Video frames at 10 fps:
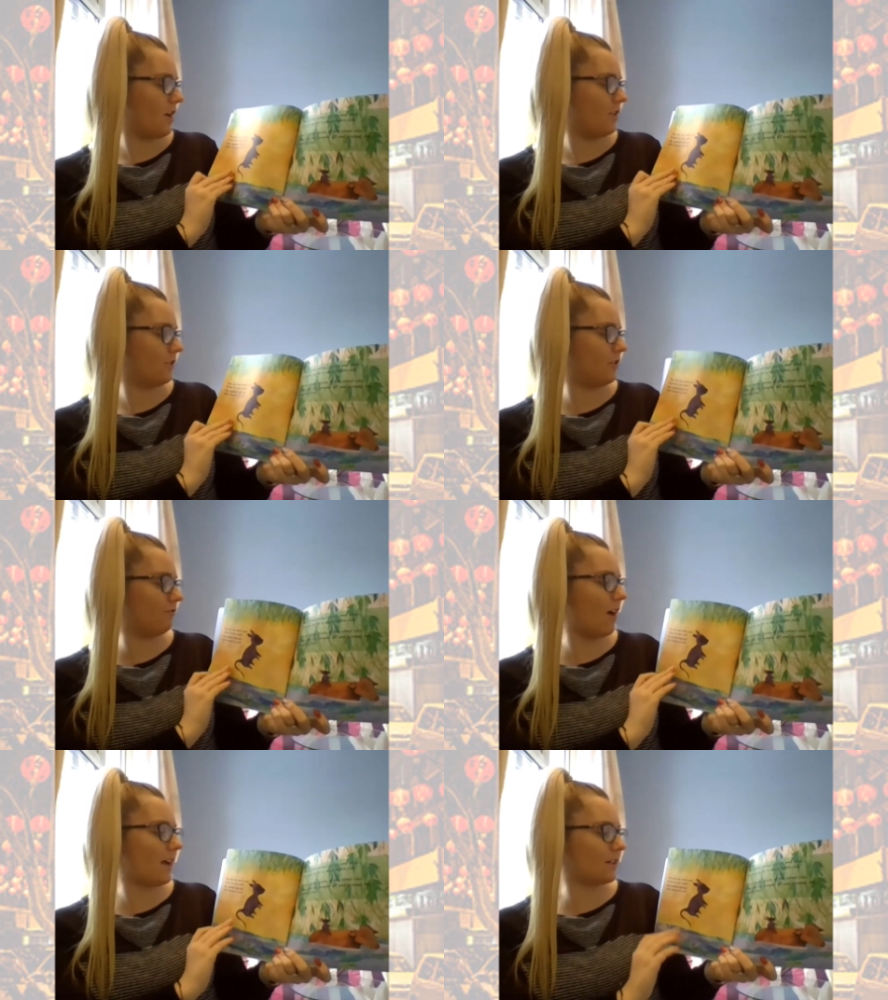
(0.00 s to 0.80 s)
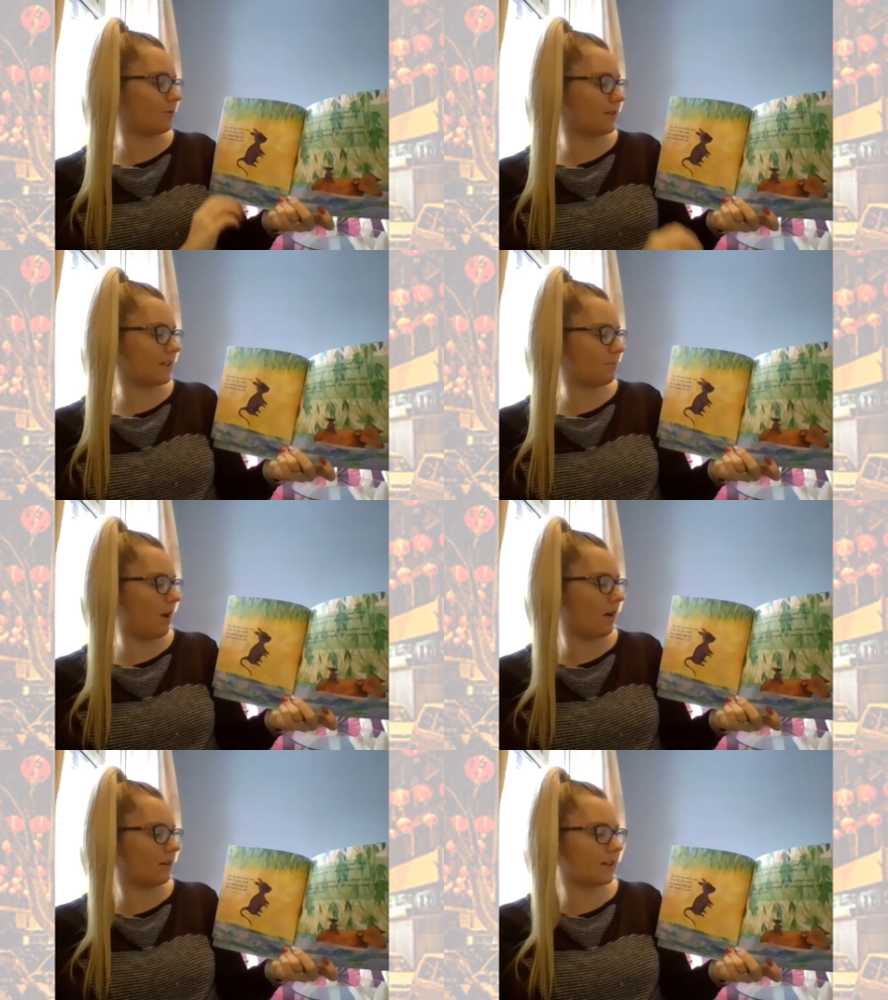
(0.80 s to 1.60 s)
The rat was
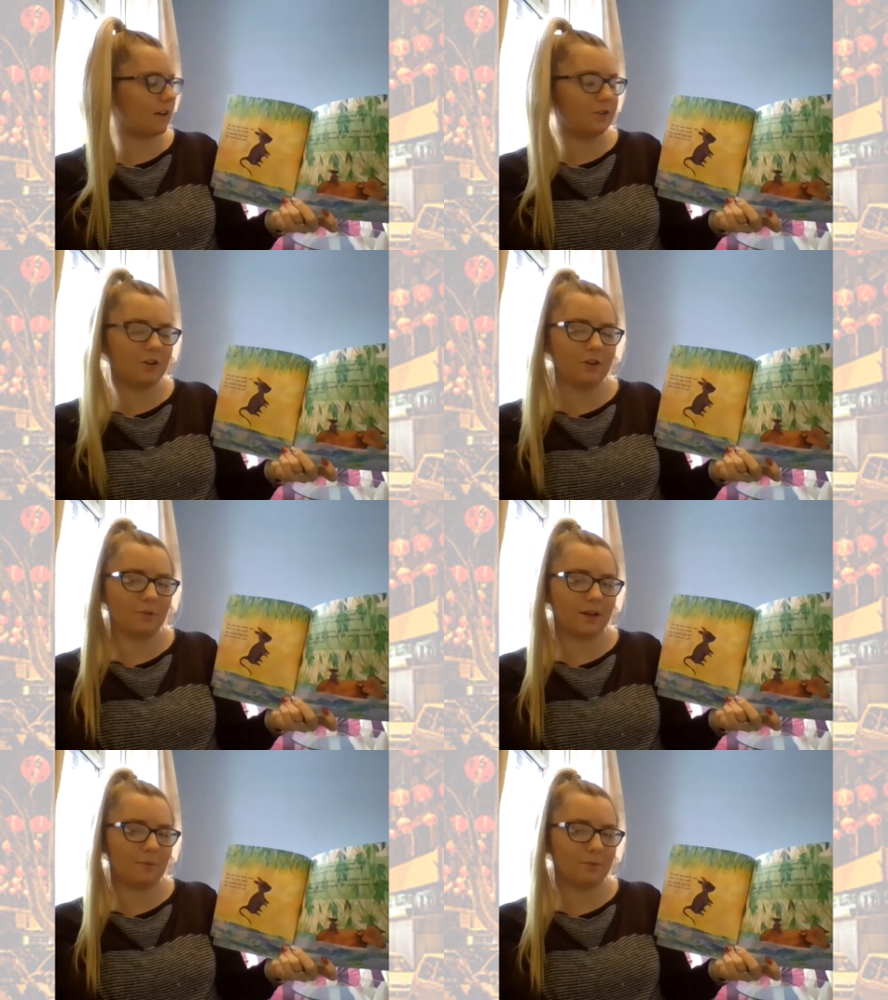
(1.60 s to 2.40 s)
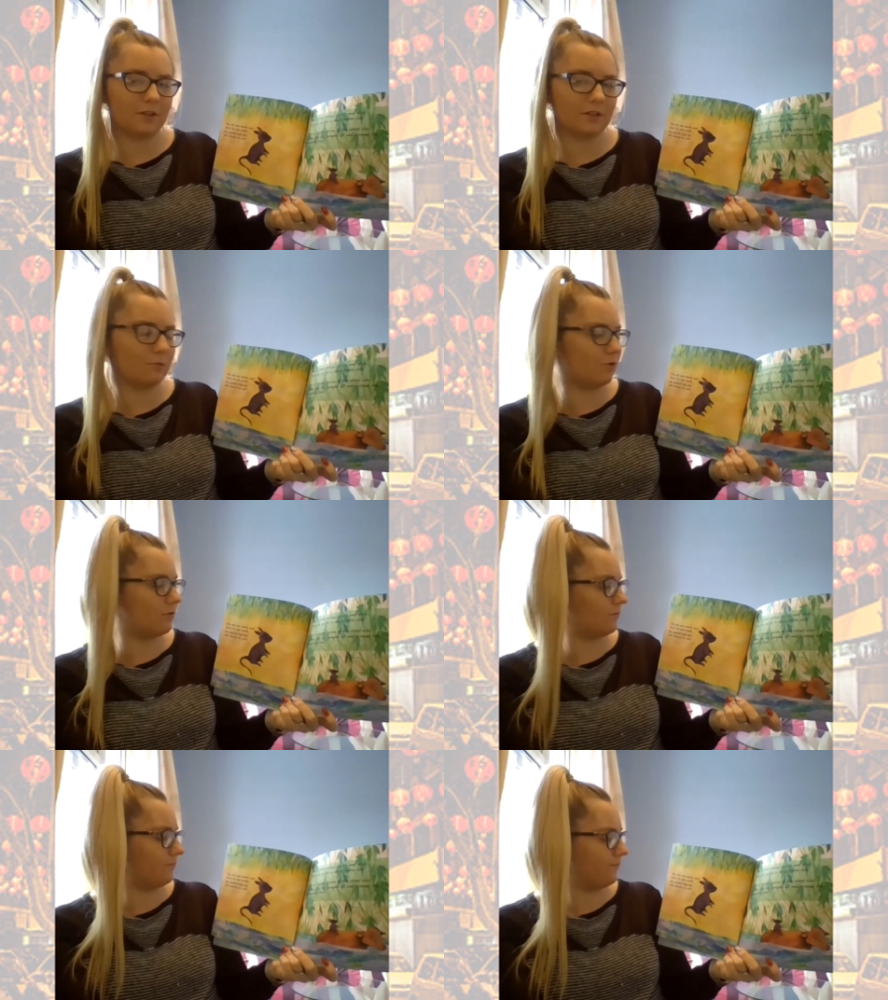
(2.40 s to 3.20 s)
smart and knew he was
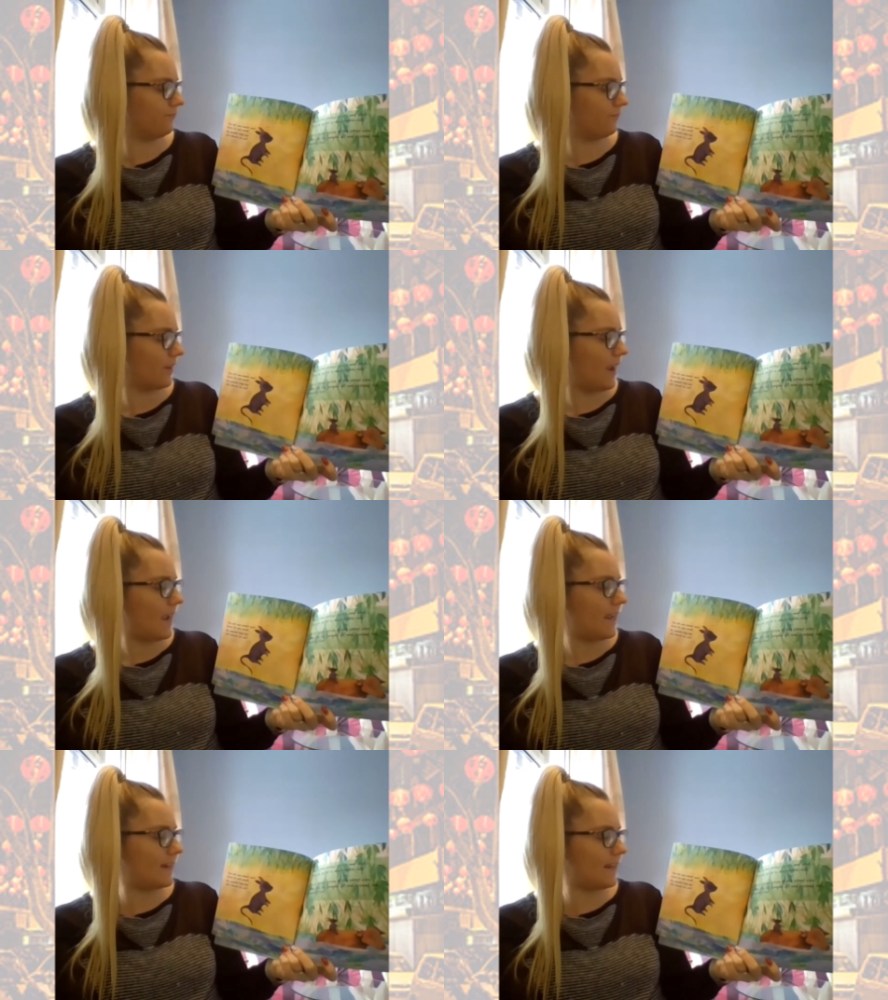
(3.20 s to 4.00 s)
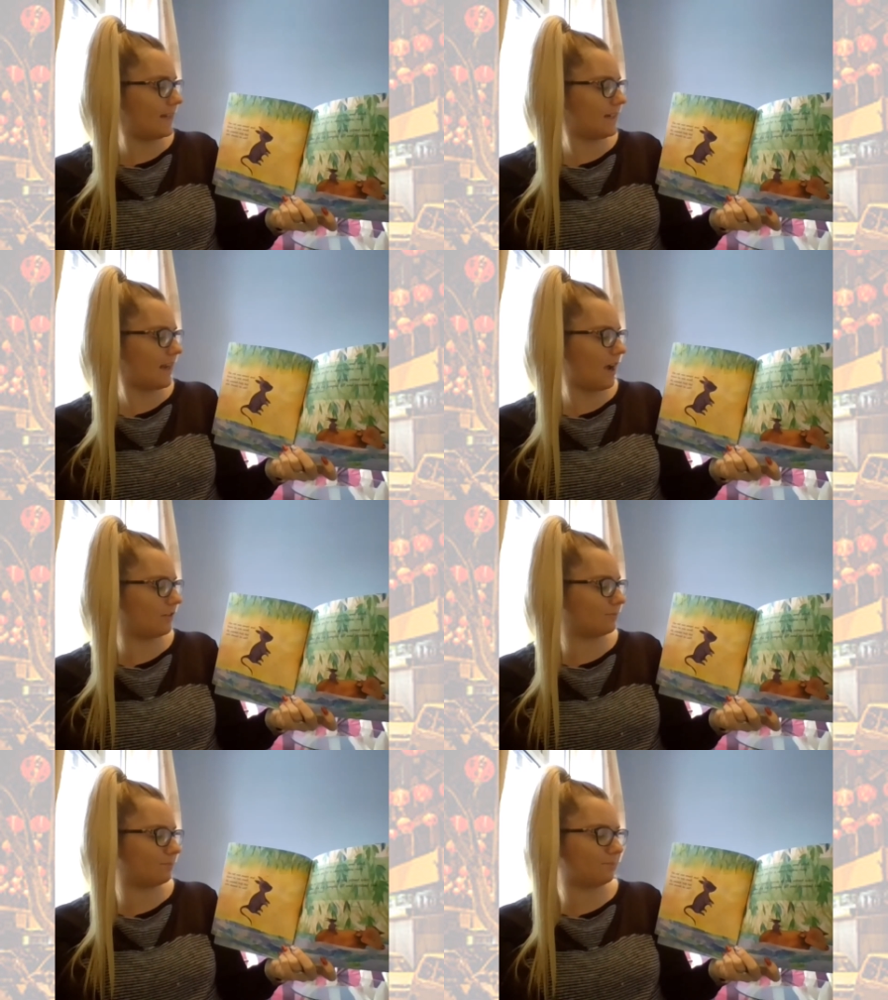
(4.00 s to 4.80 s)
small. He needed
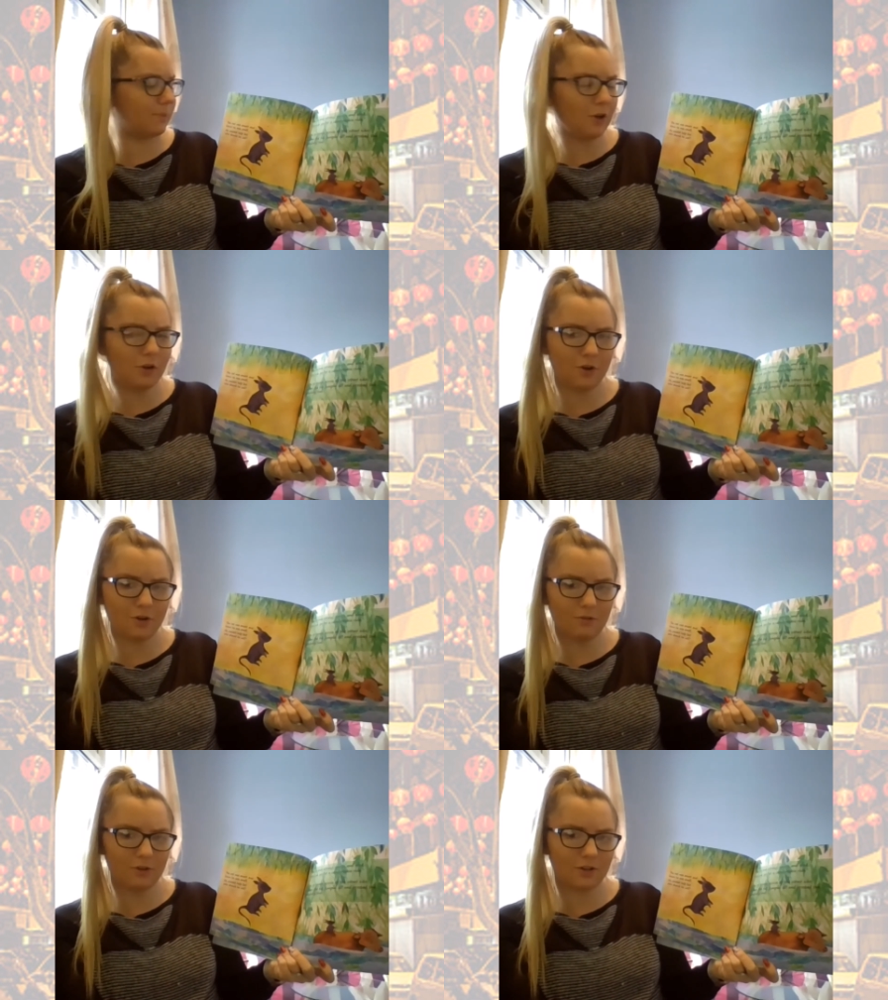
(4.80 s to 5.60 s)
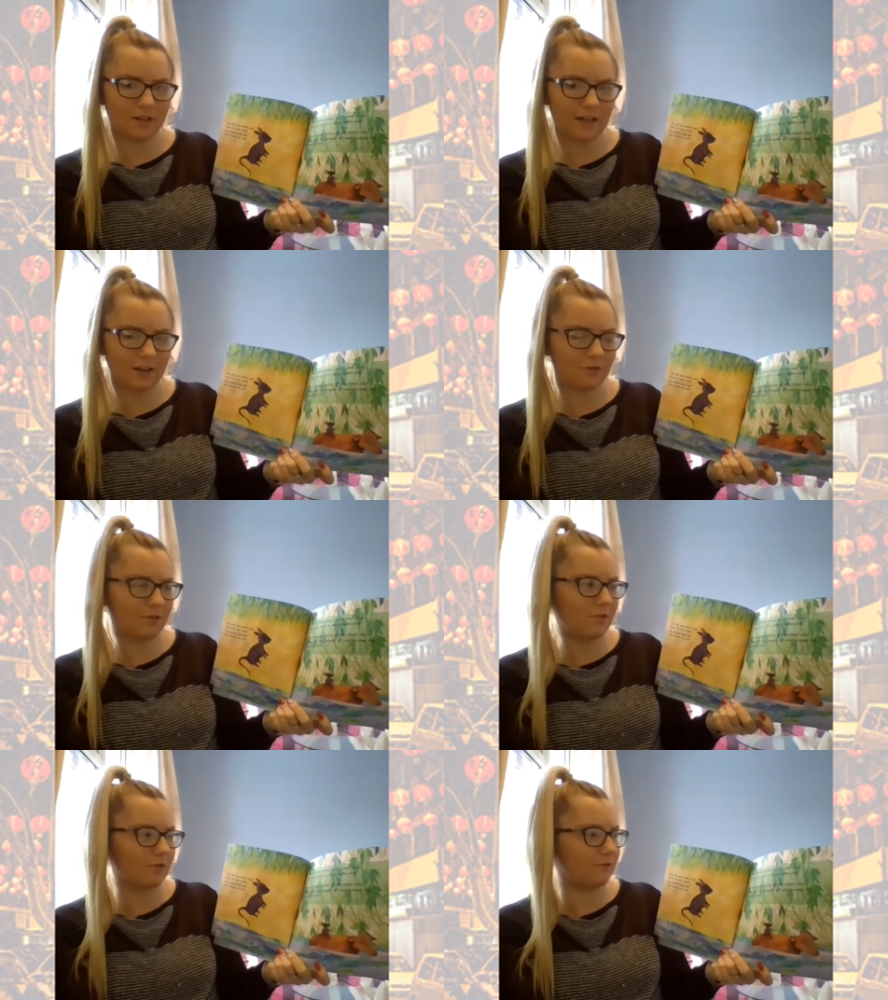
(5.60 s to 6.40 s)
help, but who should he
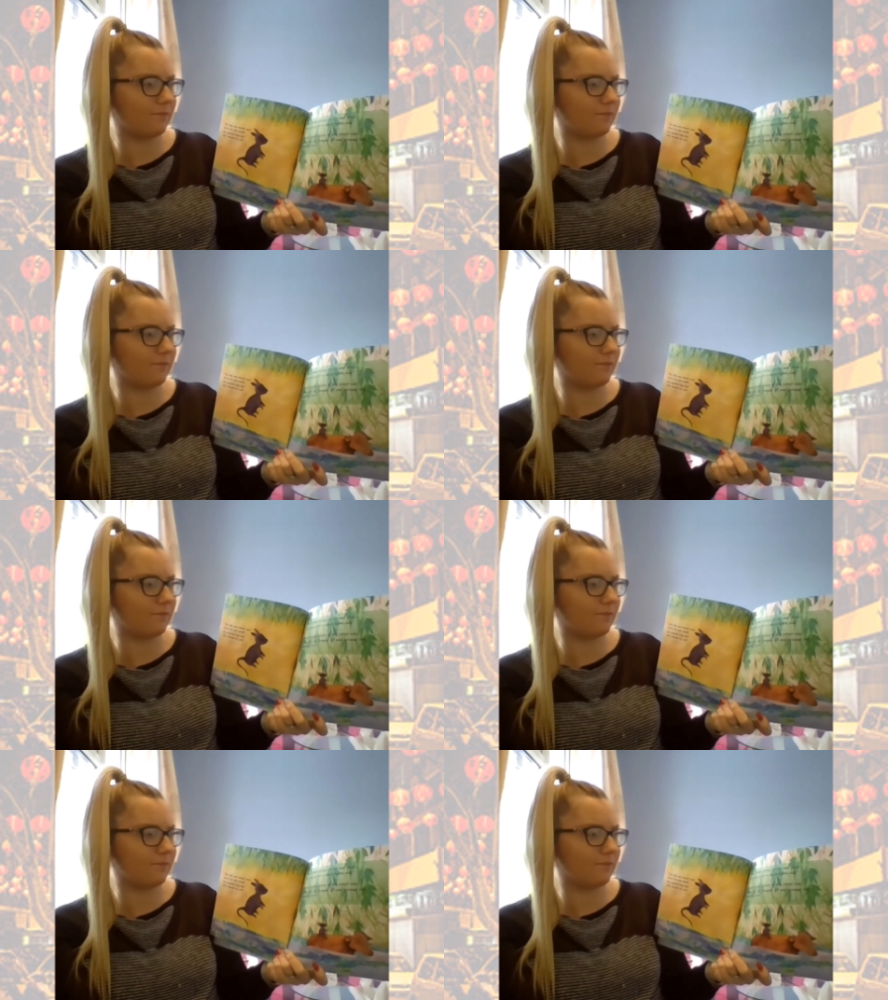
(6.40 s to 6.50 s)
call?